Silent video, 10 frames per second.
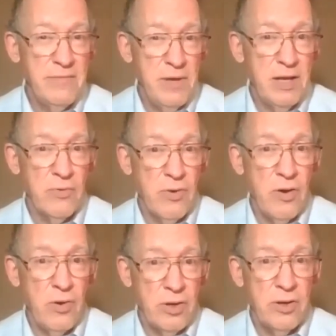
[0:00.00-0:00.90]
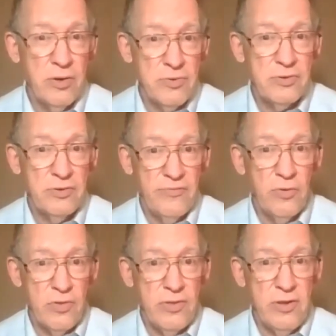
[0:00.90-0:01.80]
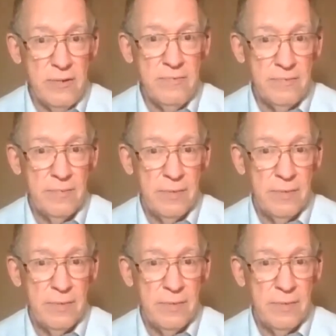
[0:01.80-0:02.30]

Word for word: have been a roller coaster for them.